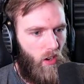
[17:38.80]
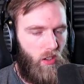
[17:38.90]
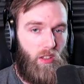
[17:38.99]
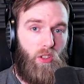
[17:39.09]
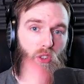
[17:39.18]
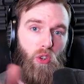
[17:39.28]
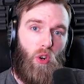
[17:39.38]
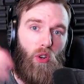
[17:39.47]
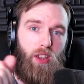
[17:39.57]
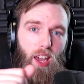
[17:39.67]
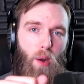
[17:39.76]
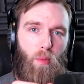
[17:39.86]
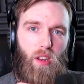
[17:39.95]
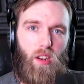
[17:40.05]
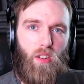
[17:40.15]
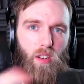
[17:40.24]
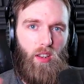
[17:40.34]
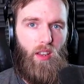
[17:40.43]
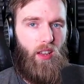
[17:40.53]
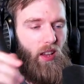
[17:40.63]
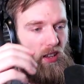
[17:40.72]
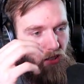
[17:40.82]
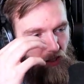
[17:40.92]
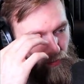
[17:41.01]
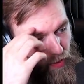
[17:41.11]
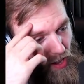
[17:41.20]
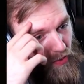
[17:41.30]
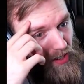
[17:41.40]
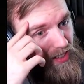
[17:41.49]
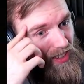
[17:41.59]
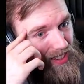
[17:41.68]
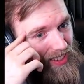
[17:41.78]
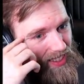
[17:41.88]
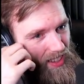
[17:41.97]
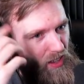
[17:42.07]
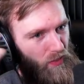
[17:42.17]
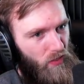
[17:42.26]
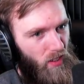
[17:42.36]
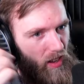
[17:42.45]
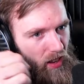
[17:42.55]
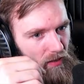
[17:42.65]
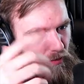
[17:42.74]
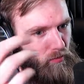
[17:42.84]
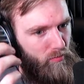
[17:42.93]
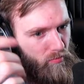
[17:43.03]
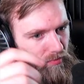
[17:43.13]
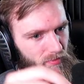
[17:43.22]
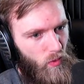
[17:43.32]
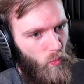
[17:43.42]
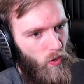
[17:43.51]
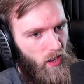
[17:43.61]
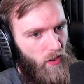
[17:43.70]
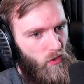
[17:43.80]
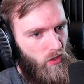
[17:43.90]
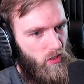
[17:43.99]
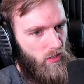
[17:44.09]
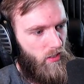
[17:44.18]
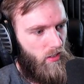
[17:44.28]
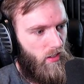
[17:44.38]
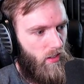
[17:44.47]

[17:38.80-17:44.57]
our good old camera here has enough battery. If not, whatevers.